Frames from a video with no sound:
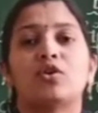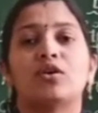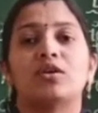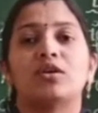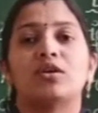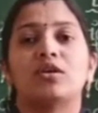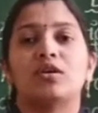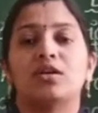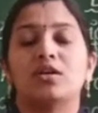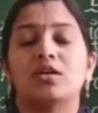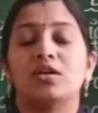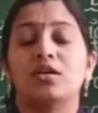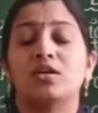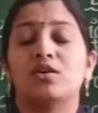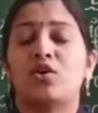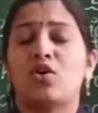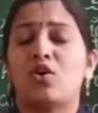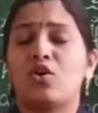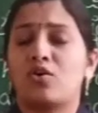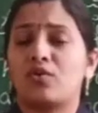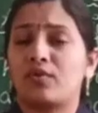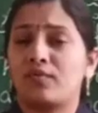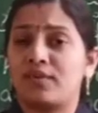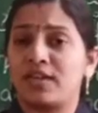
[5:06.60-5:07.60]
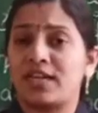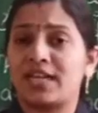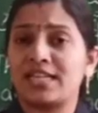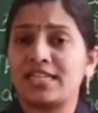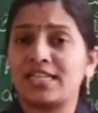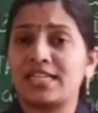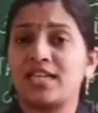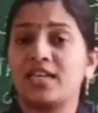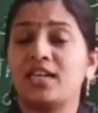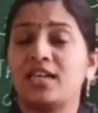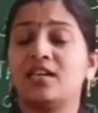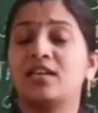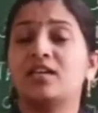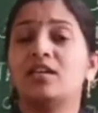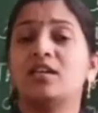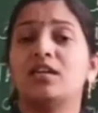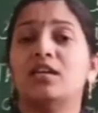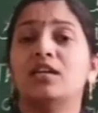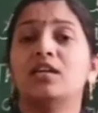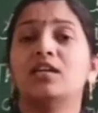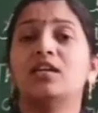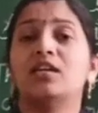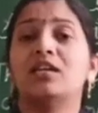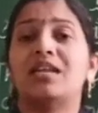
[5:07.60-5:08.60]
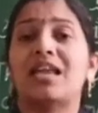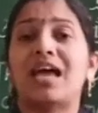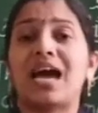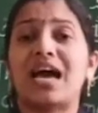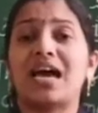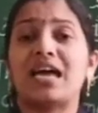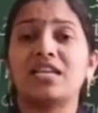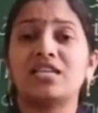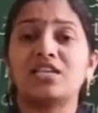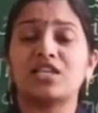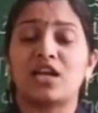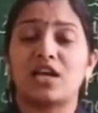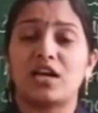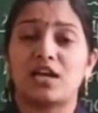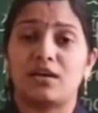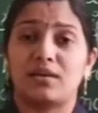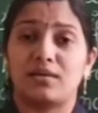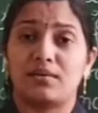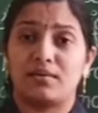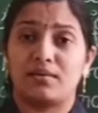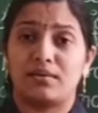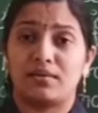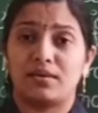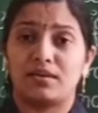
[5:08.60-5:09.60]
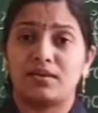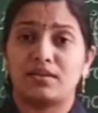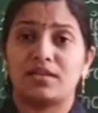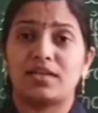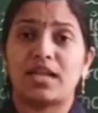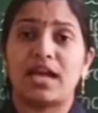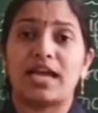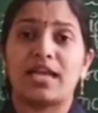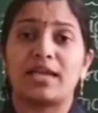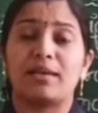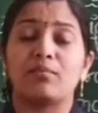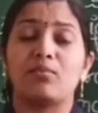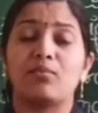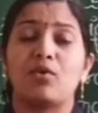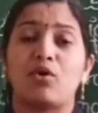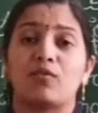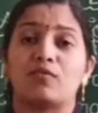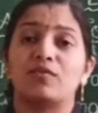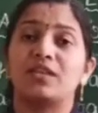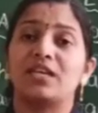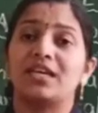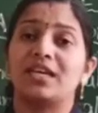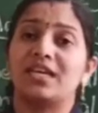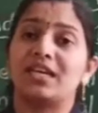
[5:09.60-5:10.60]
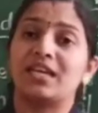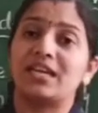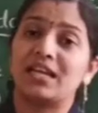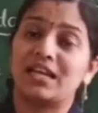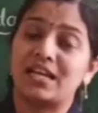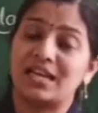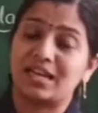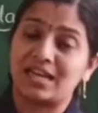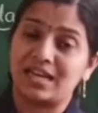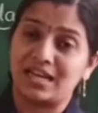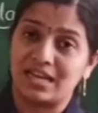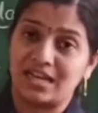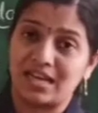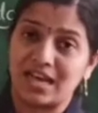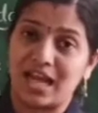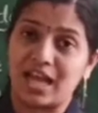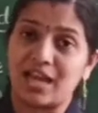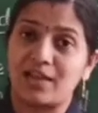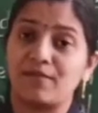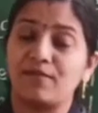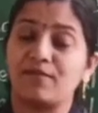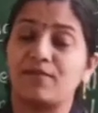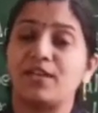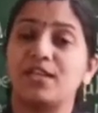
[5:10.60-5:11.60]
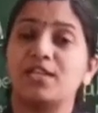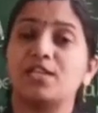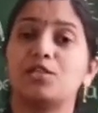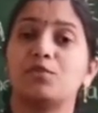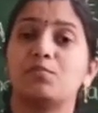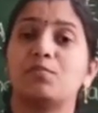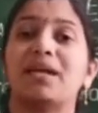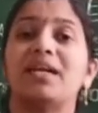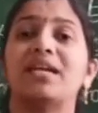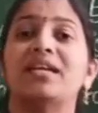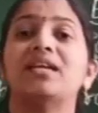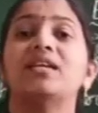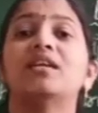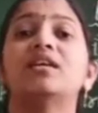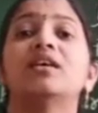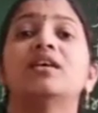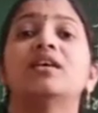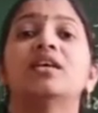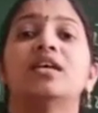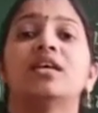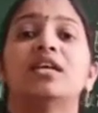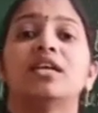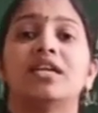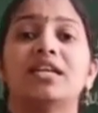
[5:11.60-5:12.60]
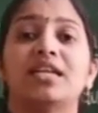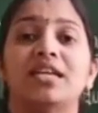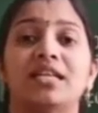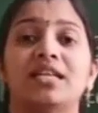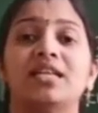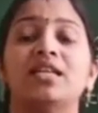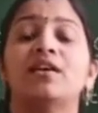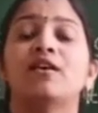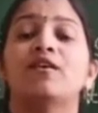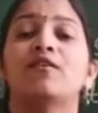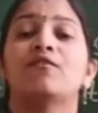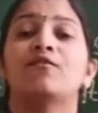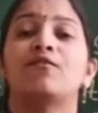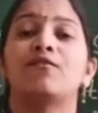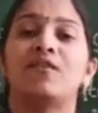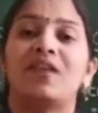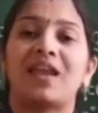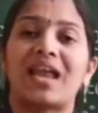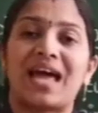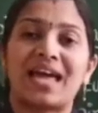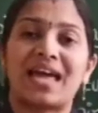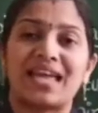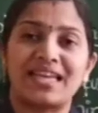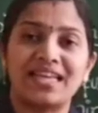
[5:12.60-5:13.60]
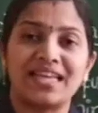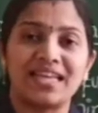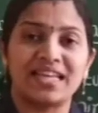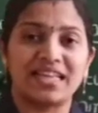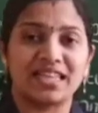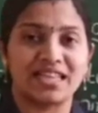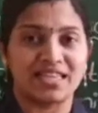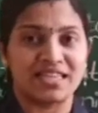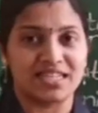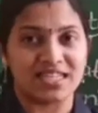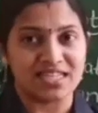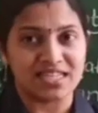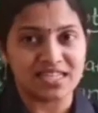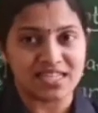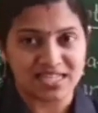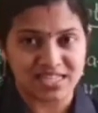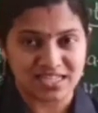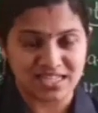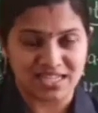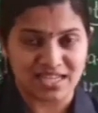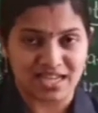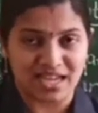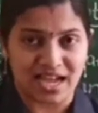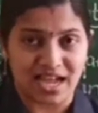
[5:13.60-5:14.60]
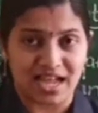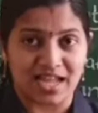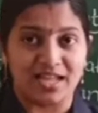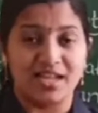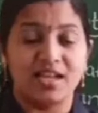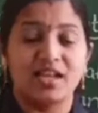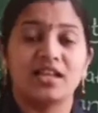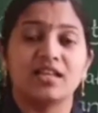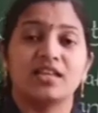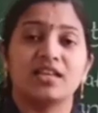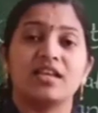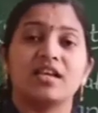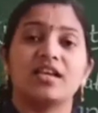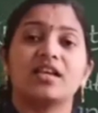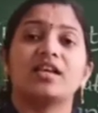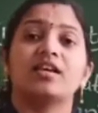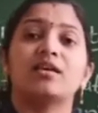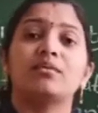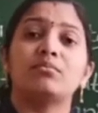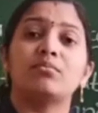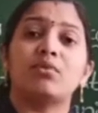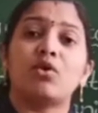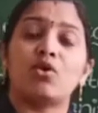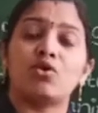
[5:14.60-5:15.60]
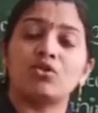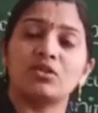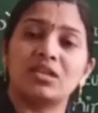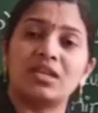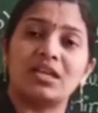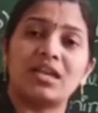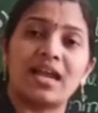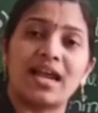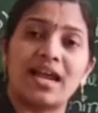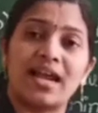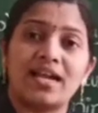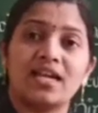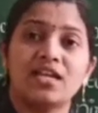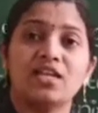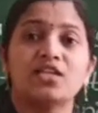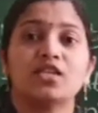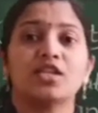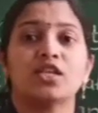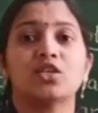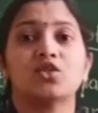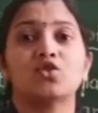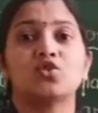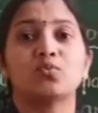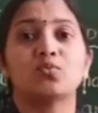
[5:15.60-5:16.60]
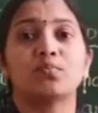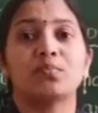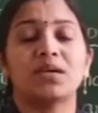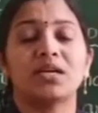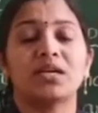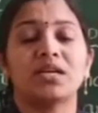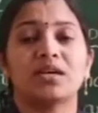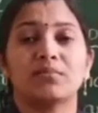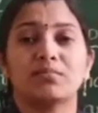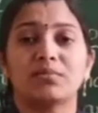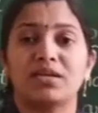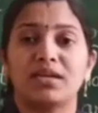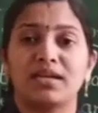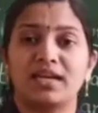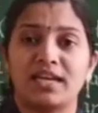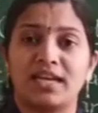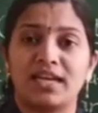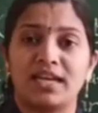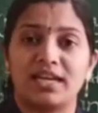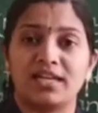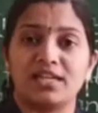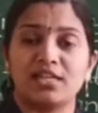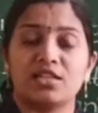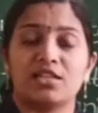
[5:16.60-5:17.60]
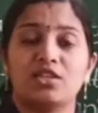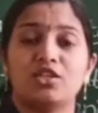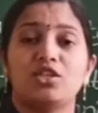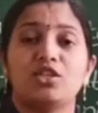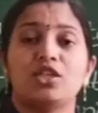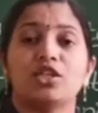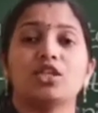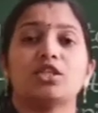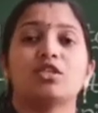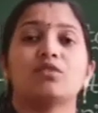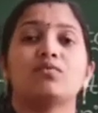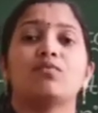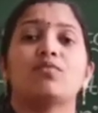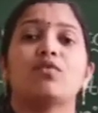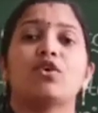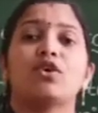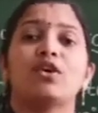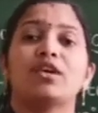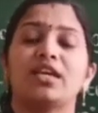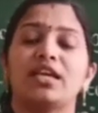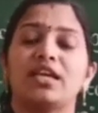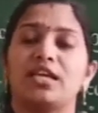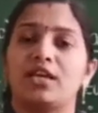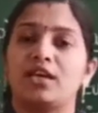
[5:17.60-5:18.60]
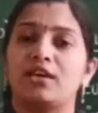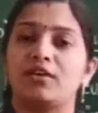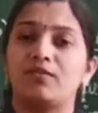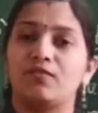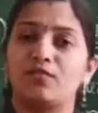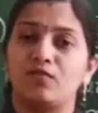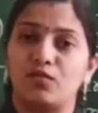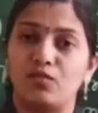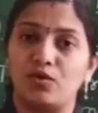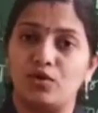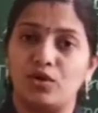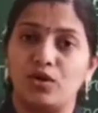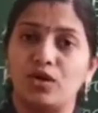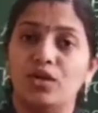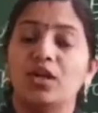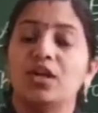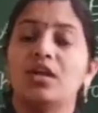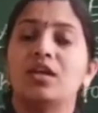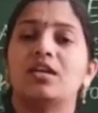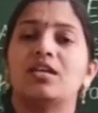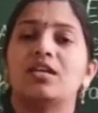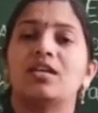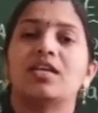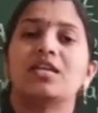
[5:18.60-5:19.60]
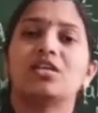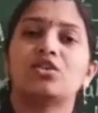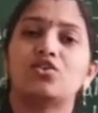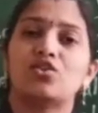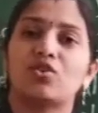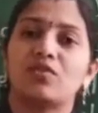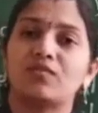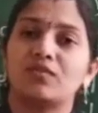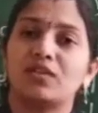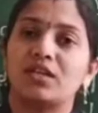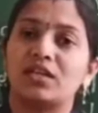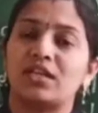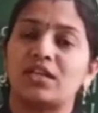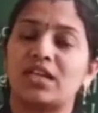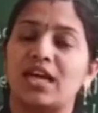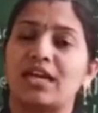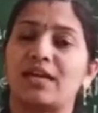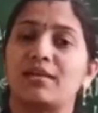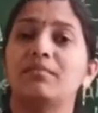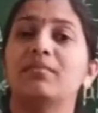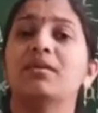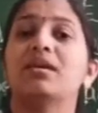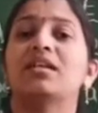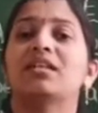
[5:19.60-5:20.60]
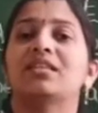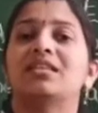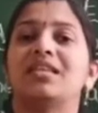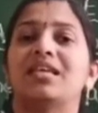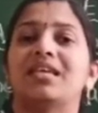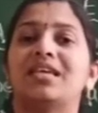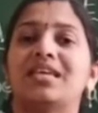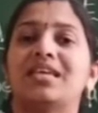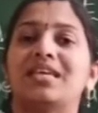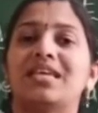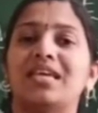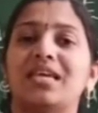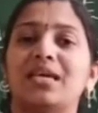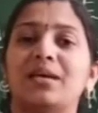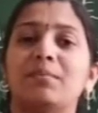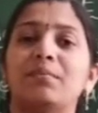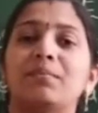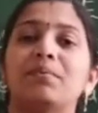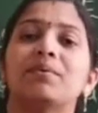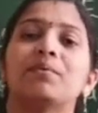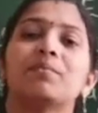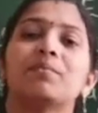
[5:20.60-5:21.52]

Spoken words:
Or we can say a large time of their life is spent in flying in the sky. They come on the land just to pick up the grains, just for taking food. Rest of the time they keep